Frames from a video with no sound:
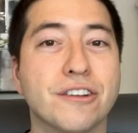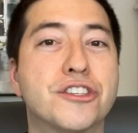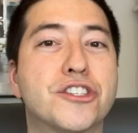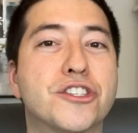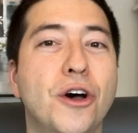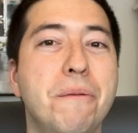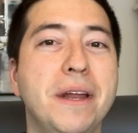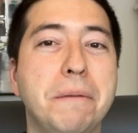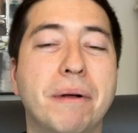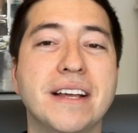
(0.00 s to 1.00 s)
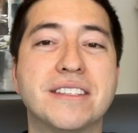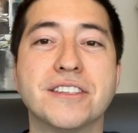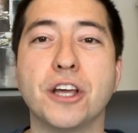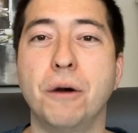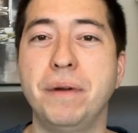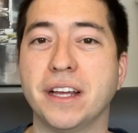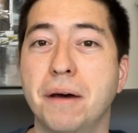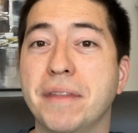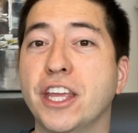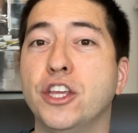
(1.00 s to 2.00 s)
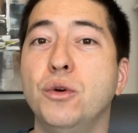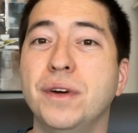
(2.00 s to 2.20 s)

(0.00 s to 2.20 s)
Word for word: There's so many places opening up that you